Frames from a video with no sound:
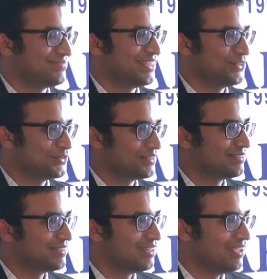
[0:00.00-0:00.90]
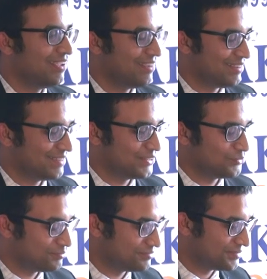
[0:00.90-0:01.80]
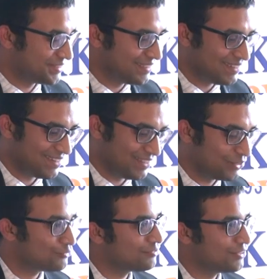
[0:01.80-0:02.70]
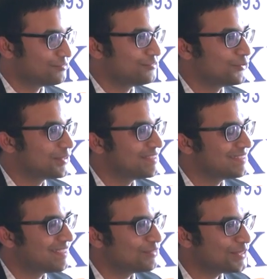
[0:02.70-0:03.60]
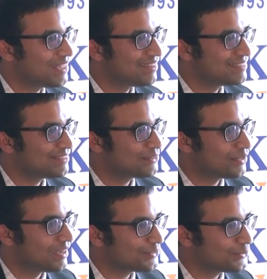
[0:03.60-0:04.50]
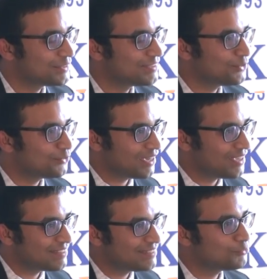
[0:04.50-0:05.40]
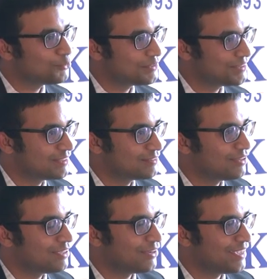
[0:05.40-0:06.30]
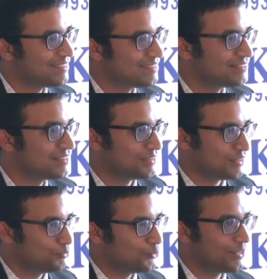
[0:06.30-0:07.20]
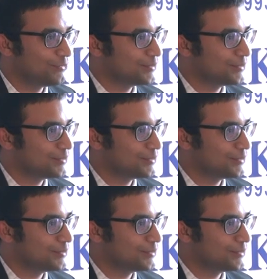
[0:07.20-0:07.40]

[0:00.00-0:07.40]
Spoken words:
Okay. Sir, if you can tell me the answer to that question, why are there more ceasefire violations in Jammu?